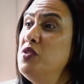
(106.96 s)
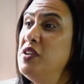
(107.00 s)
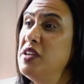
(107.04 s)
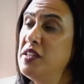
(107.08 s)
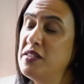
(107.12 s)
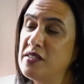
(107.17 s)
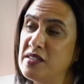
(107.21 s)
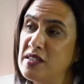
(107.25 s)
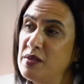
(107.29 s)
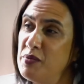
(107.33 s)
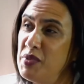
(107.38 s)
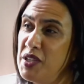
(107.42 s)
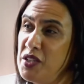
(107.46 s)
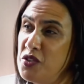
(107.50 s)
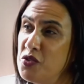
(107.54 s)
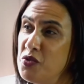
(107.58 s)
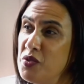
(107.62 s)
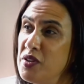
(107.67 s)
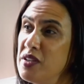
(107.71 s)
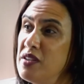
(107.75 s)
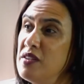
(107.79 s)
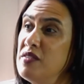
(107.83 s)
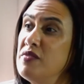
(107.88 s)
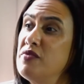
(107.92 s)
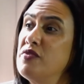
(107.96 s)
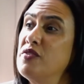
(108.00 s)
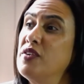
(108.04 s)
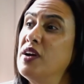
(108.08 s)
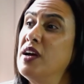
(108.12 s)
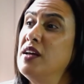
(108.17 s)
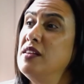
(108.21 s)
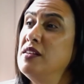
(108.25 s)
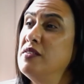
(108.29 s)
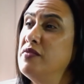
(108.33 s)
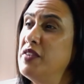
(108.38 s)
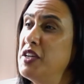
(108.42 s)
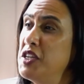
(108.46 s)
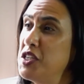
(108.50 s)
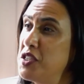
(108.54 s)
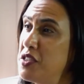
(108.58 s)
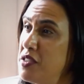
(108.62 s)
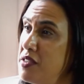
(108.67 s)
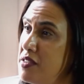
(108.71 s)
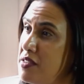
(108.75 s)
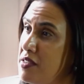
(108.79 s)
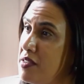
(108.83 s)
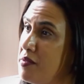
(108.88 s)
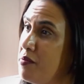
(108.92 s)
needs to be treated for
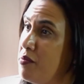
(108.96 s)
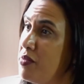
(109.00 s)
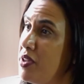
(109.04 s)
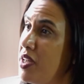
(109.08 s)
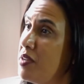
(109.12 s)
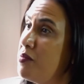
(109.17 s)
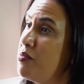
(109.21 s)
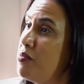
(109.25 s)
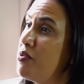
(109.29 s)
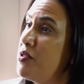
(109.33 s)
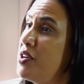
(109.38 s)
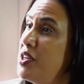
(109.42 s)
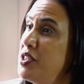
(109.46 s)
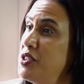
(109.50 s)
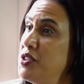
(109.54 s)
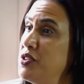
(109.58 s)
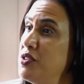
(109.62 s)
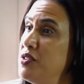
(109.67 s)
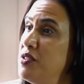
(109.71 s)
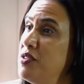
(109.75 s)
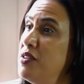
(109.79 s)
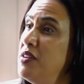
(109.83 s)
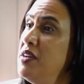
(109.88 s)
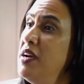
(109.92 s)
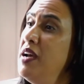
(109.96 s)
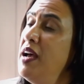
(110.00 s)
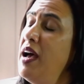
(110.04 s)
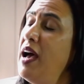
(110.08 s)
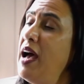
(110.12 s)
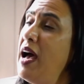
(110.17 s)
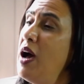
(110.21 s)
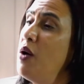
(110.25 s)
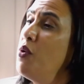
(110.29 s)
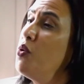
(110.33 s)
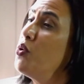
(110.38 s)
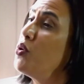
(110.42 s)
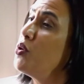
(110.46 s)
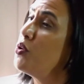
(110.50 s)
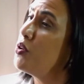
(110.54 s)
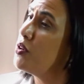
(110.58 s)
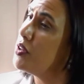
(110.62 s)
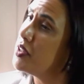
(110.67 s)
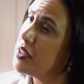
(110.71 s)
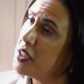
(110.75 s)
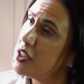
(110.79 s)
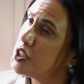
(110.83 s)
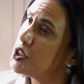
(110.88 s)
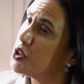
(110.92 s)
elevations in blood pressure? How
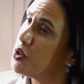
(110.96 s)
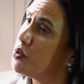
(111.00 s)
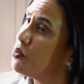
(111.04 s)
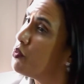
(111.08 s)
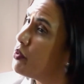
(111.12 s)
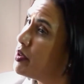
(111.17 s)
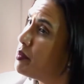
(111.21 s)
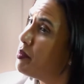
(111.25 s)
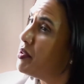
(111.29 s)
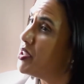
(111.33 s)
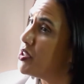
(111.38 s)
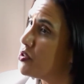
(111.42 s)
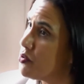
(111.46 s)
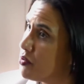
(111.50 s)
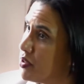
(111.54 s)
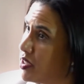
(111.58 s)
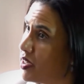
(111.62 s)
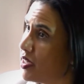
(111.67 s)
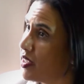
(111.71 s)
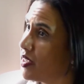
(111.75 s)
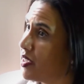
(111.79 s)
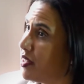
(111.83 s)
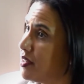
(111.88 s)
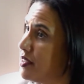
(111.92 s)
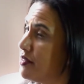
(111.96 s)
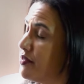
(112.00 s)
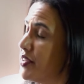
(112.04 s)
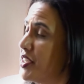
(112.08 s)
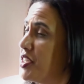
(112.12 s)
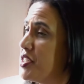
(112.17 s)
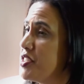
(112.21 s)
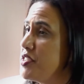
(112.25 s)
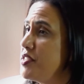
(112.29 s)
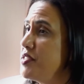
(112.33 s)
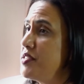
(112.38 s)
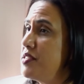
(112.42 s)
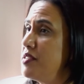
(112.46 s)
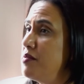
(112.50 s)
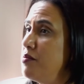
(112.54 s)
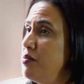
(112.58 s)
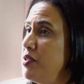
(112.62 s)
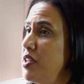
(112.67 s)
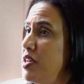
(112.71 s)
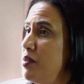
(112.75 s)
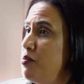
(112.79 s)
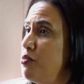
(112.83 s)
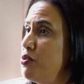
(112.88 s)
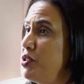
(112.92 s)
early should we be treating elevations in
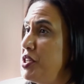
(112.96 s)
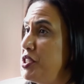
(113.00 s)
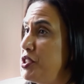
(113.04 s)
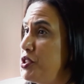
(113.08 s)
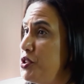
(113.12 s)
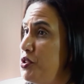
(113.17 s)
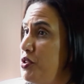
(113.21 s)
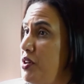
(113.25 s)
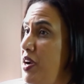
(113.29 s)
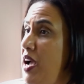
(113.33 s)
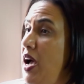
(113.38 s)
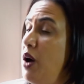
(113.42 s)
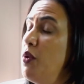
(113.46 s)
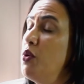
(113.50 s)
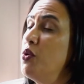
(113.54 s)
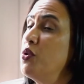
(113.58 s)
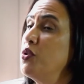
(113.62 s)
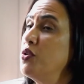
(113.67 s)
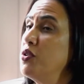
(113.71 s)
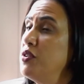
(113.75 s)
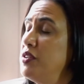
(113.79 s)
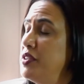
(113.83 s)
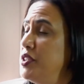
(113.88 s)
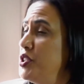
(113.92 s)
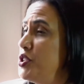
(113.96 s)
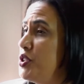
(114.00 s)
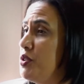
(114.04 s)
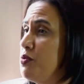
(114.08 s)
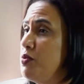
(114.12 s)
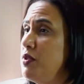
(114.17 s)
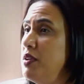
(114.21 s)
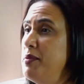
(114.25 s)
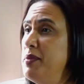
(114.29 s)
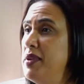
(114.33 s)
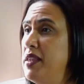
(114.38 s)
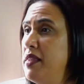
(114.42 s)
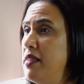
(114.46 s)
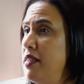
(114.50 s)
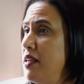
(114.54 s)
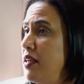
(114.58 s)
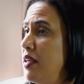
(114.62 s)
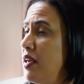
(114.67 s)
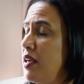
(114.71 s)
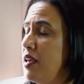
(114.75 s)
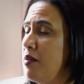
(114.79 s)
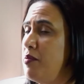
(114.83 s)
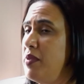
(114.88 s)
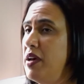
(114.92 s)
blood pressure? How early should we be
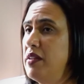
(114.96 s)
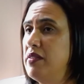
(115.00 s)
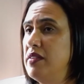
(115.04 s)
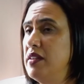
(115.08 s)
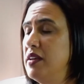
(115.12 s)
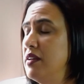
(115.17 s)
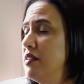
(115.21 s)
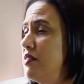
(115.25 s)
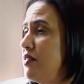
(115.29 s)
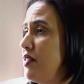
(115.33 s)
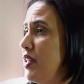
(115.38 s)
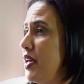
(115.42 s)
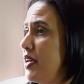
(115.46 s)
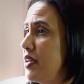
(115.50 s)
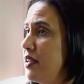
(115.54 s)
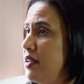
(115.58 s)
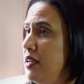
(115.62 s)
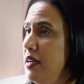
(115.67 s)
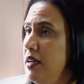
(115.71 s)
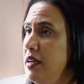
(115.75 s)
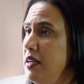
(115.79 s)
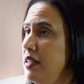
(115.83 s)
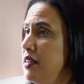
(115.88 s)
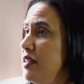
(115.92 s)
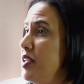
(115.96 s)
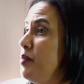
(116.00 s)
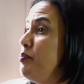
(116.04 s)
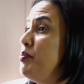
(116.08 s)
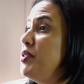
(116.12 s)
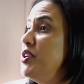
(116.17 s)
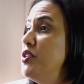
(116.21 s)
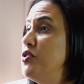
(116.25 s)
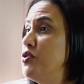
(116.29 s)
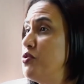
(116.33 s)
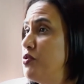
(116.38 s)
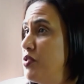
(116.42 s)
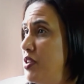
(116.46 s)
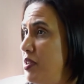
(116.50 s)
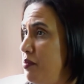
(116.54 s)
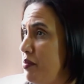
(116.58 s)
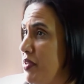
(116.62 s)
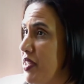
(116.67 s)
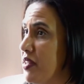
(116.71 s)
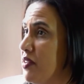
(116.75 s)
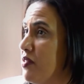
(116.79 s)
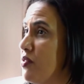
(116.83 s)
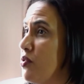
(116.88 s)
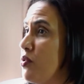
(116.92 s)
thinking about things like lipid
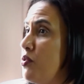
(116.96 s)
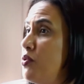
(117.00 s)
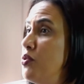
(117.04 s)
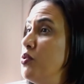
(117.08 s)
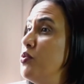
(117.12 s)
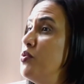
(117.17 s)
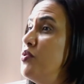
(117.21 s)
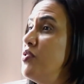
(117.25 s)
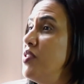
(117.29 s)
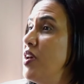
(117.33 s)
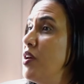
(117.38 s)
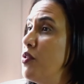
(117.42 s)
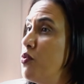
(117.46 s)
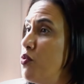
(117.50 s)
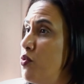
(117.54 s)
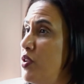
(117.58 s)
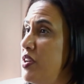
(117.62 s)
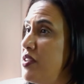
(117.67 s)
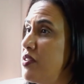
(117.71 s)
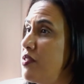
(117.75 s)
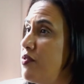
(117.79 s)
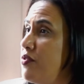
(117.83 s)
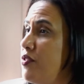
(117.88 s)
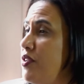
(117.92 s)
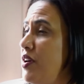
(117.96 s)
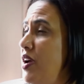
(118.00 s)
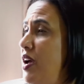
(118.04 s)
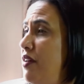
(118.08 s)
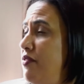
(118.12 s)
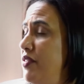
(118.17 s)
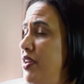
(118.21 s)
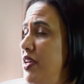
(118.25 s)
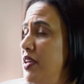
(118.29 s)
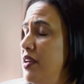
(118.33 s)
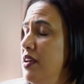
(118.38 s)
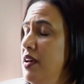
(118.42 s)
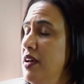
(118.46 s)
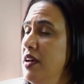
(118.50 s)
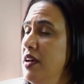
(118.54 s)
treatments or who's at risk for having